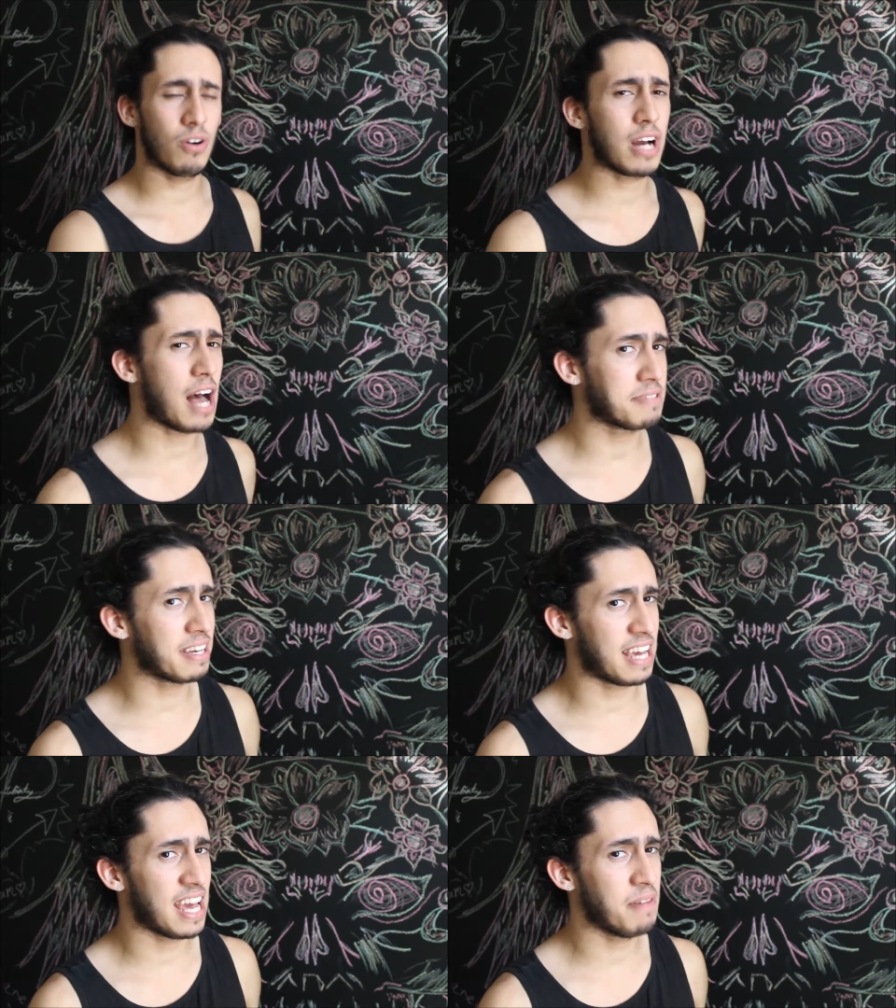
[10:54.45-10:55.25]
no cops I
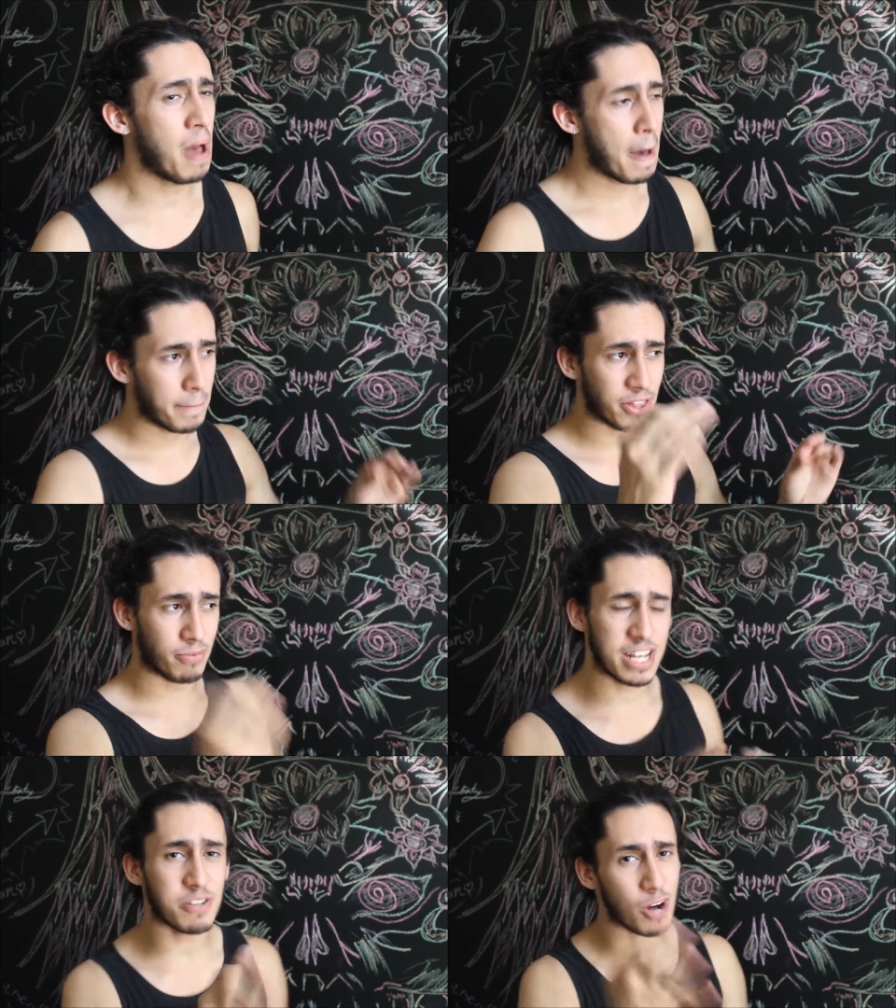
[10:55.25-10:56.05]
came, but the
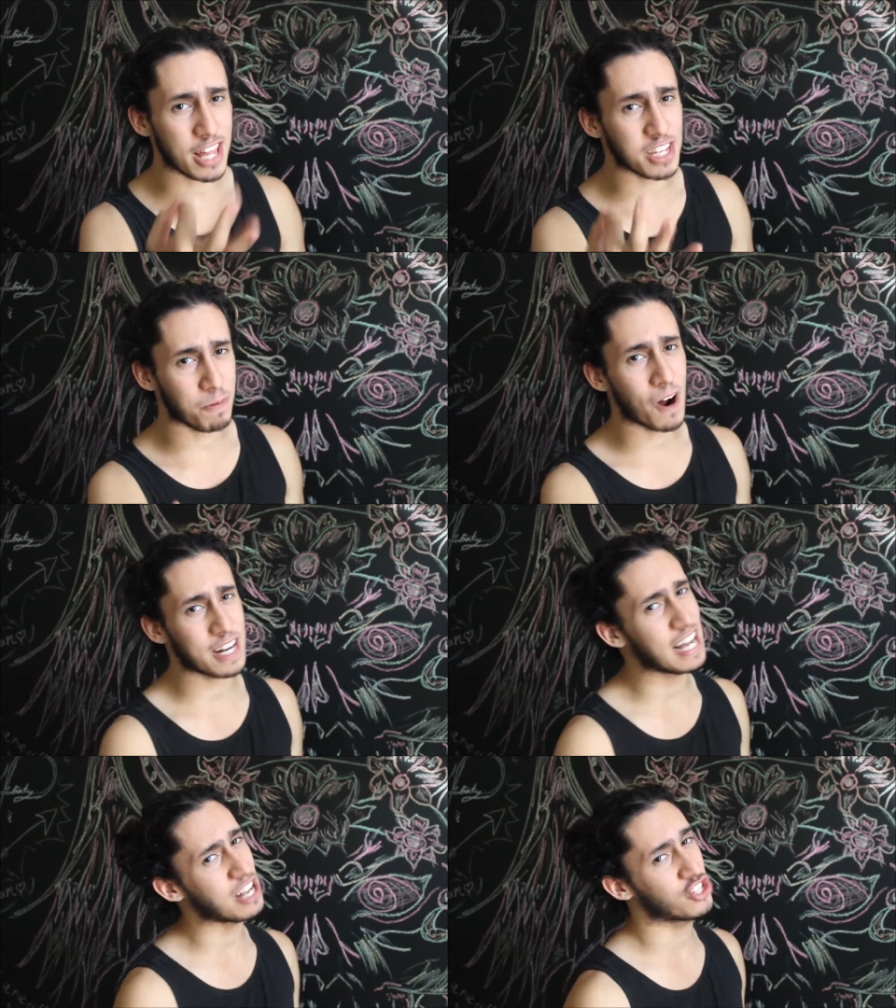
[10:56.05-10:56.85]
reason why this
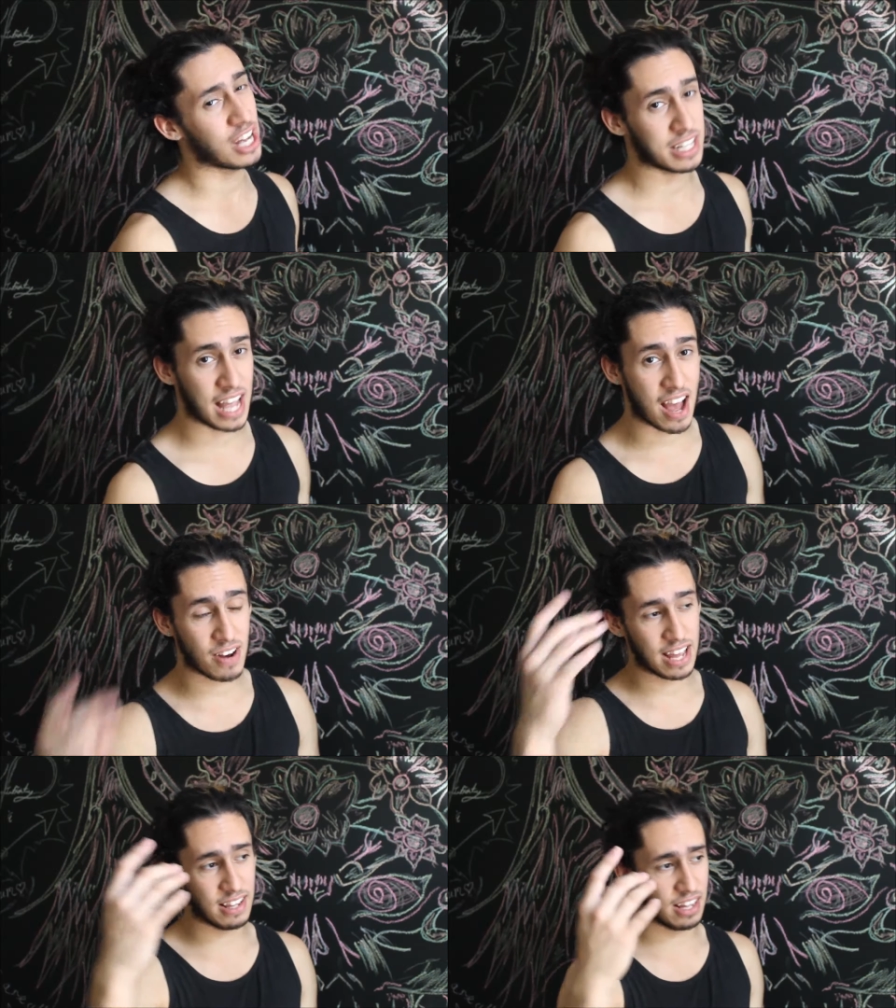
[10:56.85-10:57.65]
party got shut
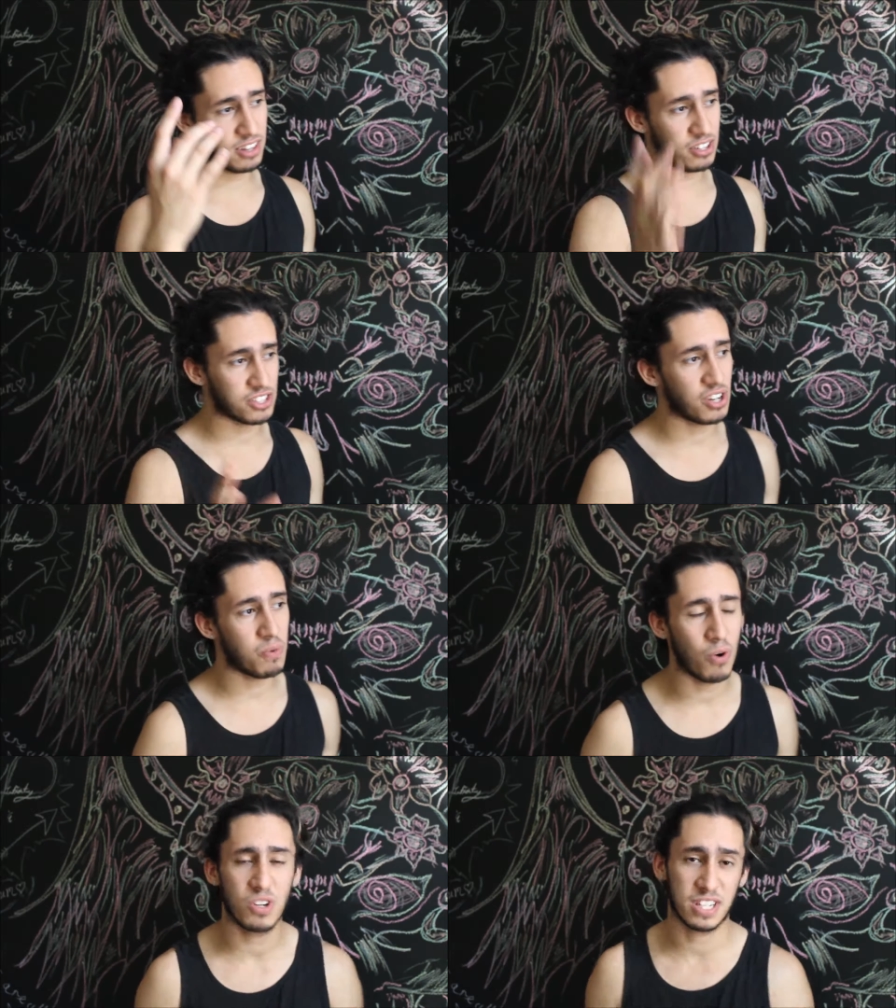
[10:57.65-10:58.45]
down, and, and there's
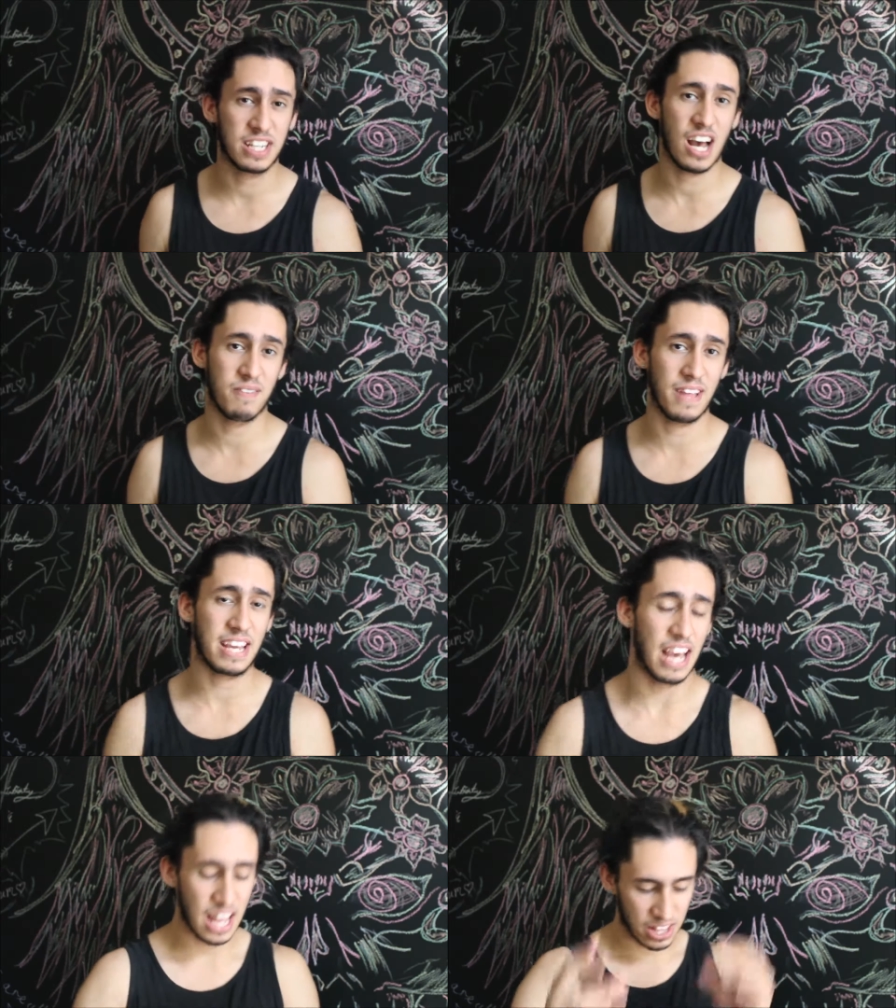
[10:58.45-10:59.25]
still more to come,
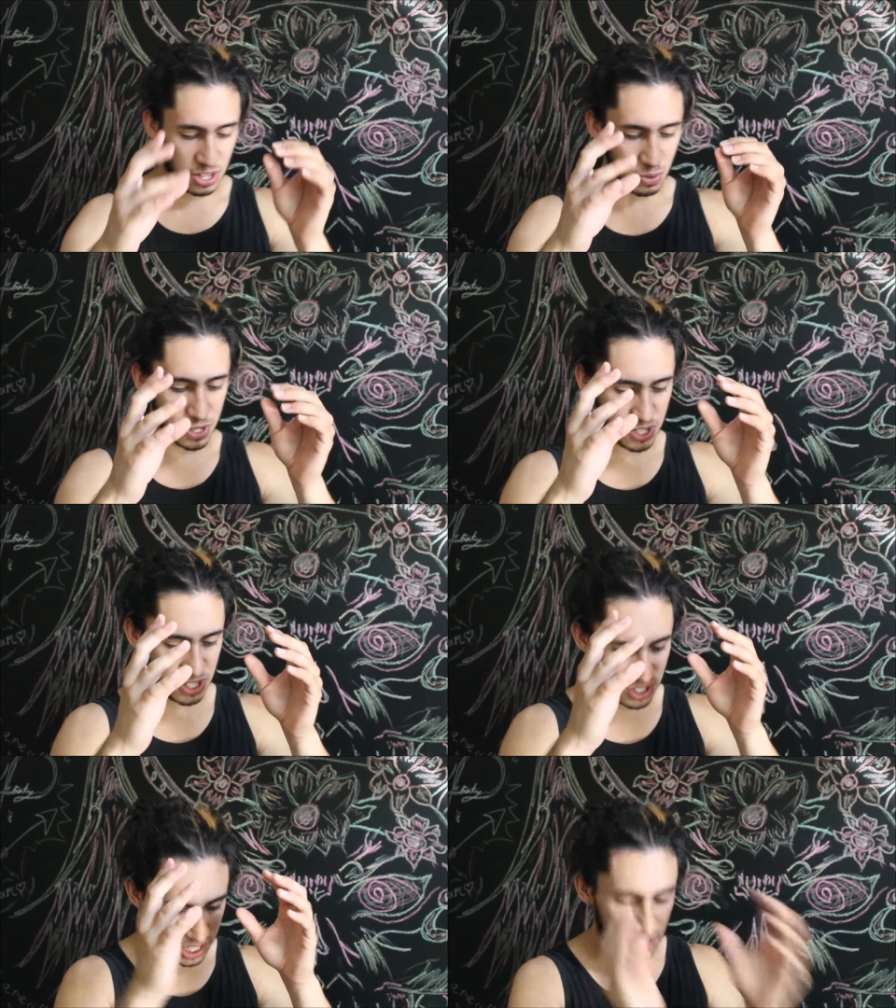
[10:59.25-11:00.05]
like there was
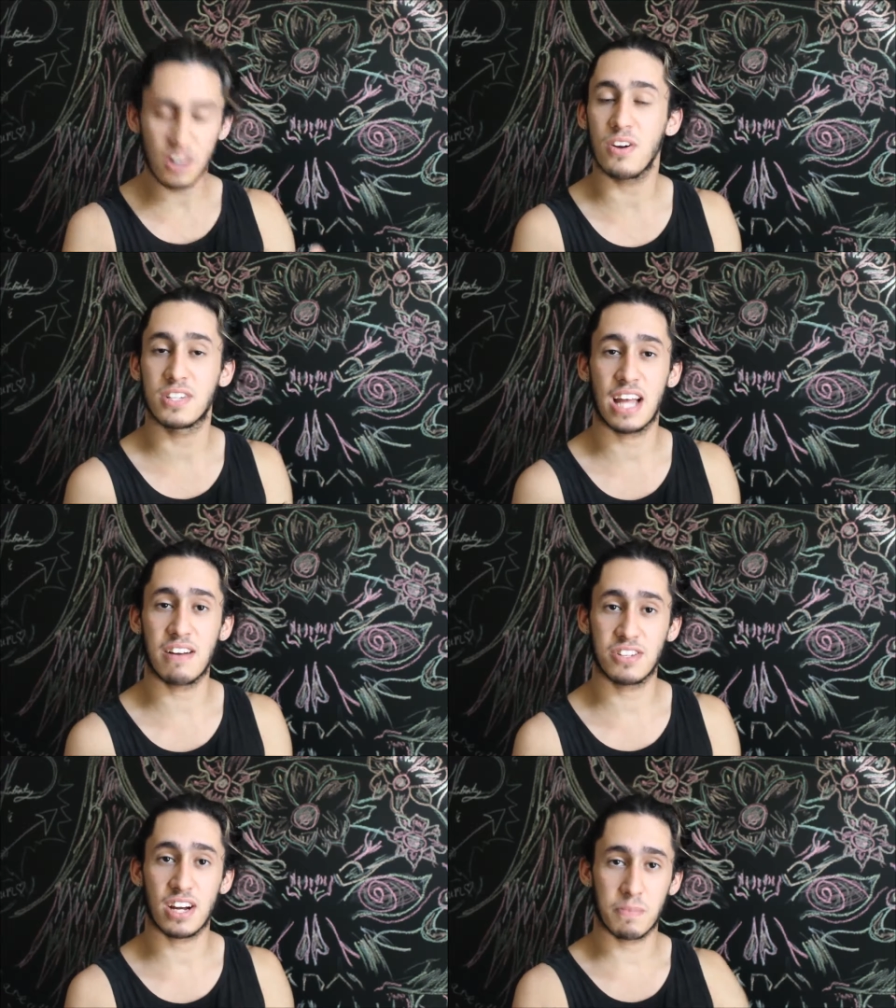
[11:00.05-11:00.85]
the girls that I
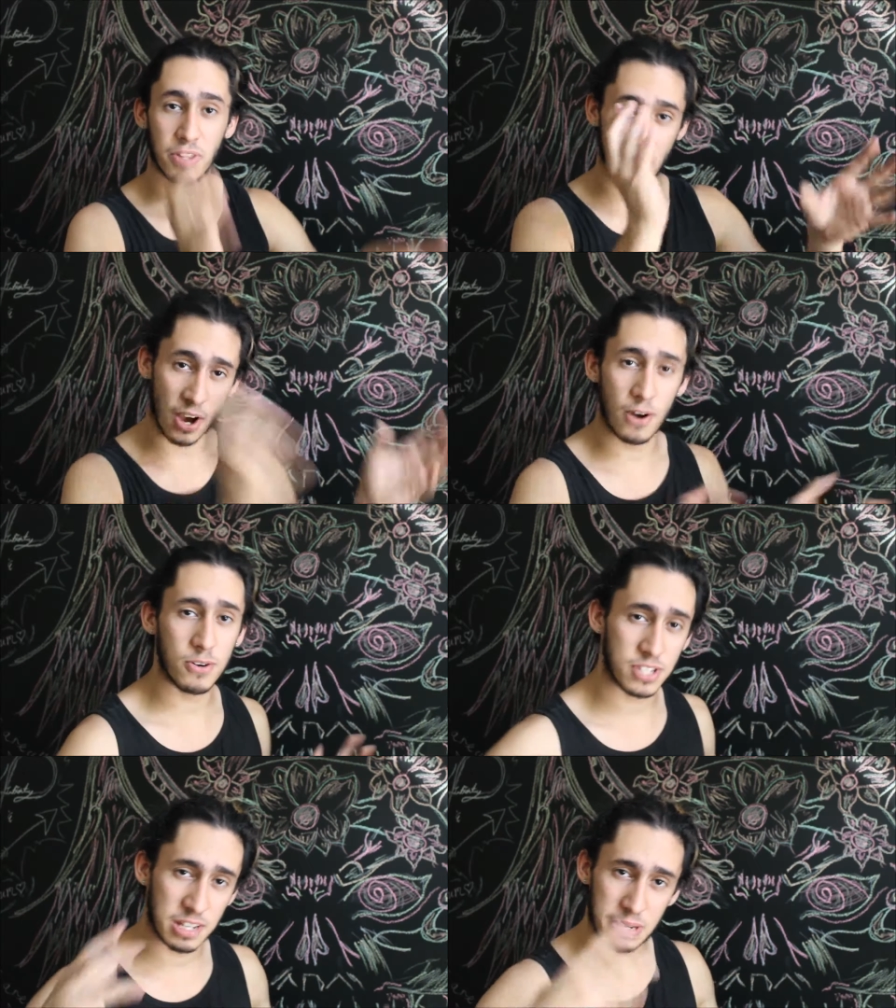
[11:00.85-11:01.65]
was talking about, the hoes in the